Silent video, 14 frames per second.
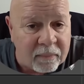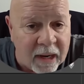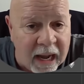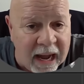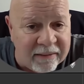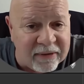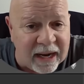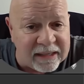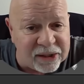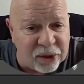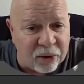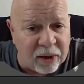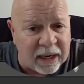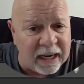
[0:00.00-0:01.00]
I've got
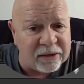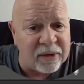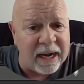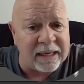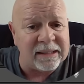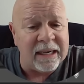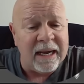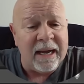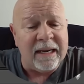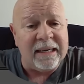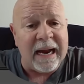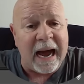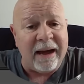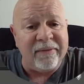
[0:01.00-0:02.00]
0 contracts.
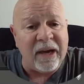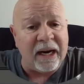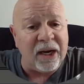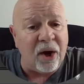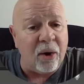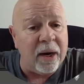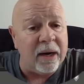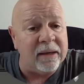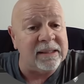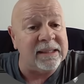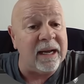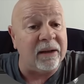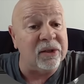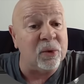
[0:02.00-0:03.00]
Now I've got to go here and
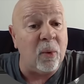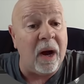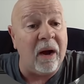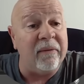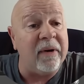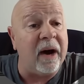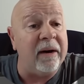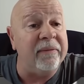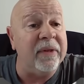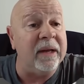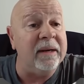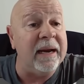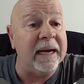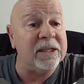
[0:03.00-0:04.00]
sell 12 of
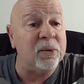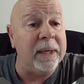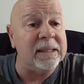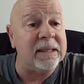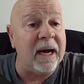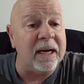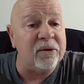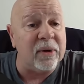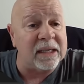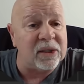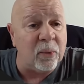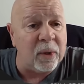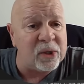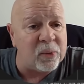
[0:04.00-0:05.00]
the next week's contracts.
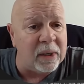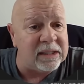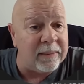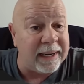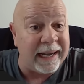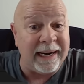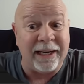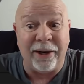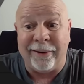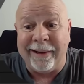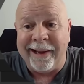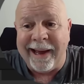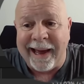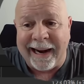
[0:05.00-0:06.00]
So which ones am I going to do?
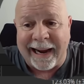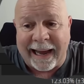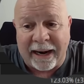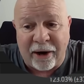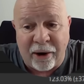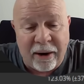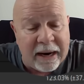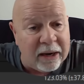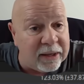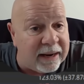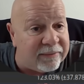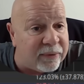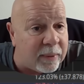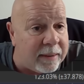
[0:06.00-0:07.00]
And I got to hurry. I only
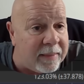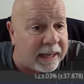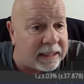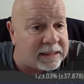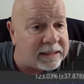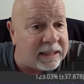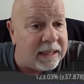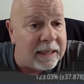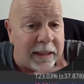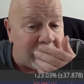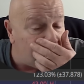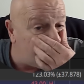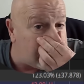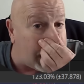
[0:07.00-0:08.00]
have 3 minutes.
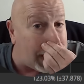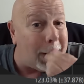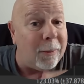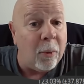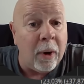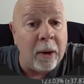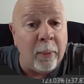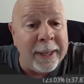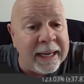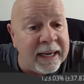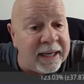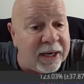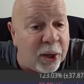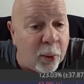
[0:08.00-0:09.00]
So what are we going
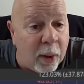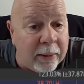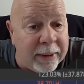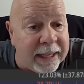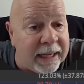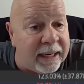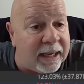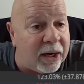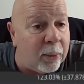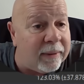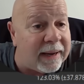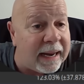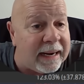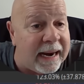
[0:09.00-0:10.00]
to do?
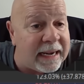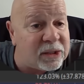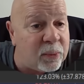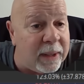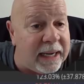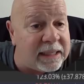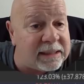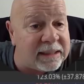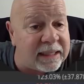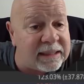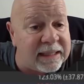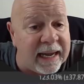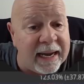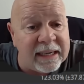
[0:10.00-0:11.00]
We've got next week,
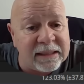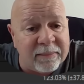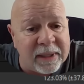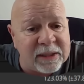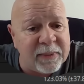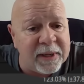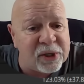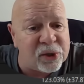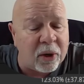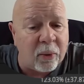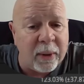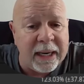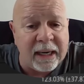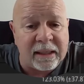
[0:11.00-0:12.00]
6 days. It must be a short
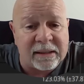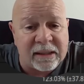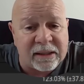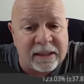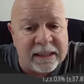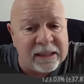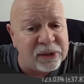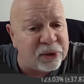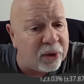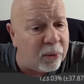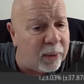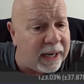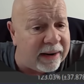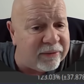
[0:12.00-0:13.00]
week because it's Easter or
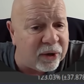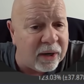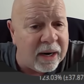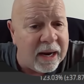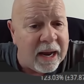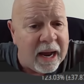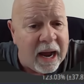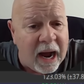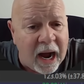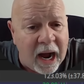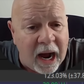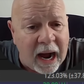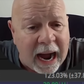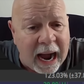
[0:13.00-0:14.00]
whatever.
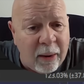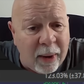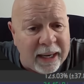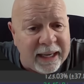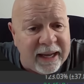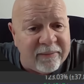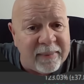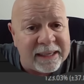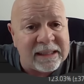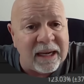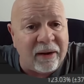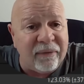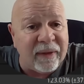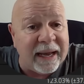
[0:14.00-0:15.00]
I want to give
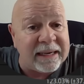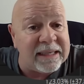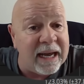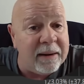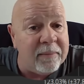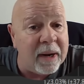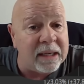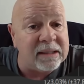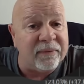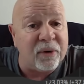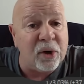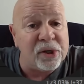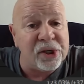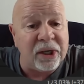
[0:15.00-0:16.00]
myself like $10 of
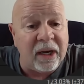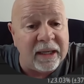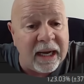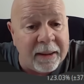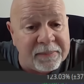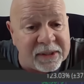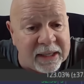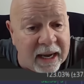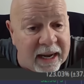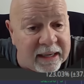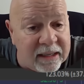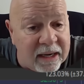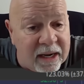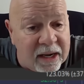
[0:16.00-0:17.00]
cushion on the
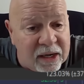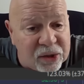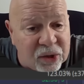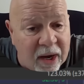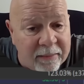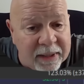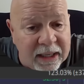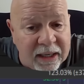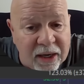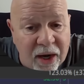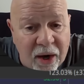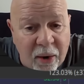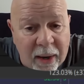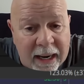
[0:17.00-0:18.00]
upside. So I'm going to
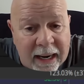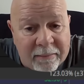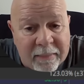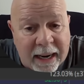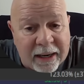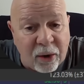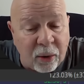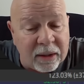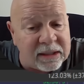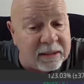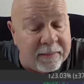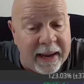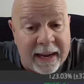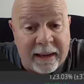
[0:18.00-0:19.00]
go, and my goal is
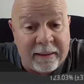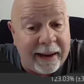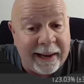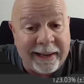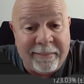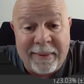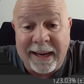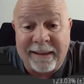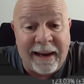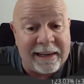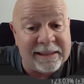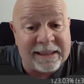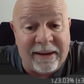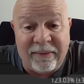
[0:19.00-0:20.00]
I can make
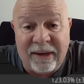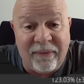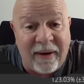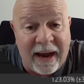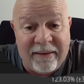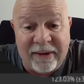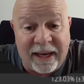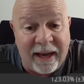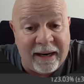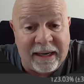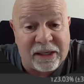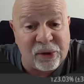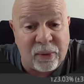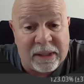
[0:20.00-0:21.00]
$9.75 again in
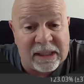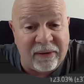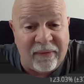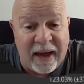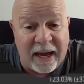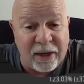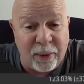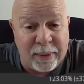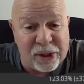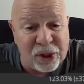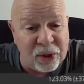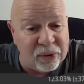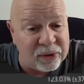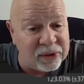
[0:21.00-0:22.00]
extrinsic value in
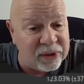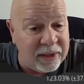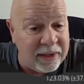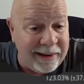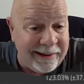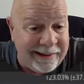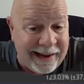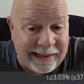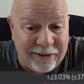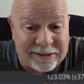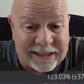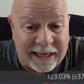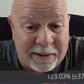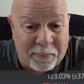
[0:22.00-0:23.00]
juice. That
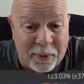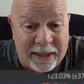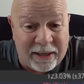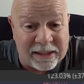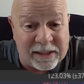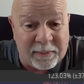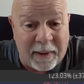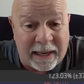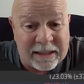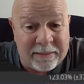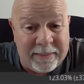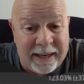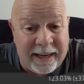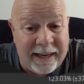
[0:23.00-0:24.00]
looks like a pretty good spot to
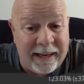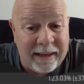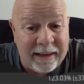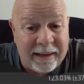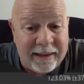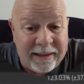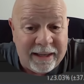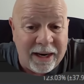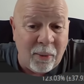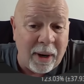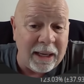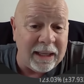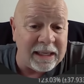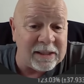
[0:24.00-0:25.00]
me. You know
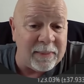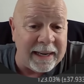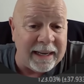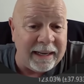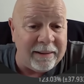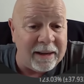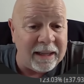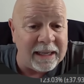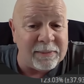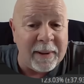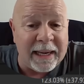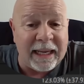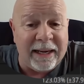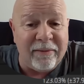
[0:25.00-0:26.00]
what? Let's make it
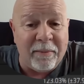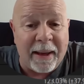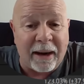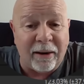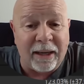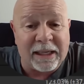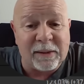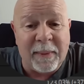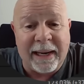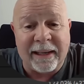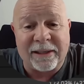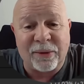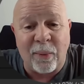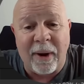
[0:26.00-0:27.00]
even better. Let's make
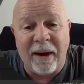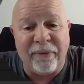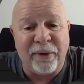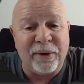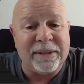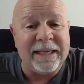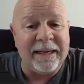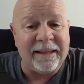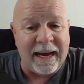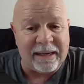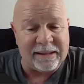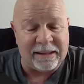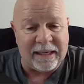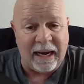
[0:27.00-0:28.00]
it $12,000,
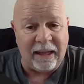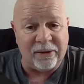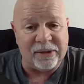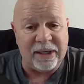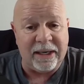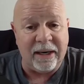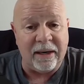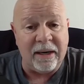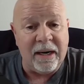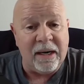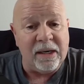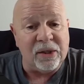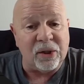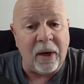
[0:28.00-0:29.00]
$13,000 here.
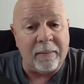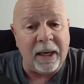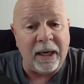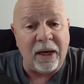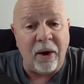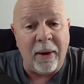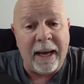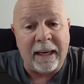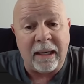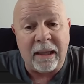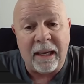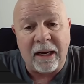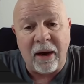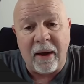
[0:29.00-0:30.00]
So I'm going to go ahead and
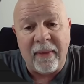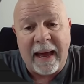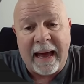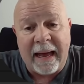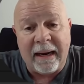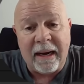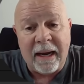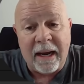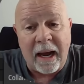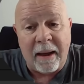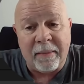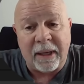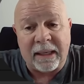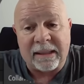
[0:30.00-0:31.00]
click on that.
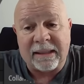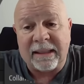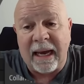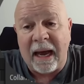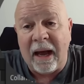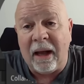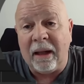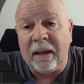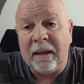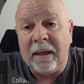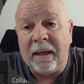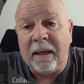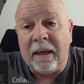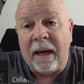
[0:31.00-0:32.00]
I'm going to sell.
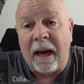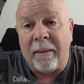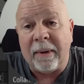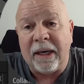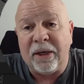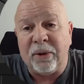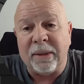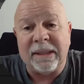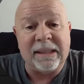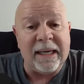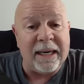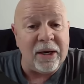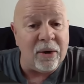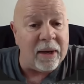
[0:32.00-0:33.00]
I'm going to do a
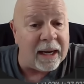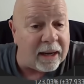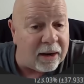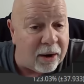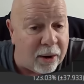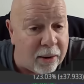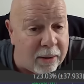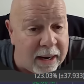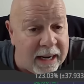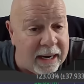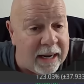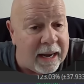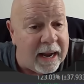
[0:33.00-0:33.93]
single. I got to hurry.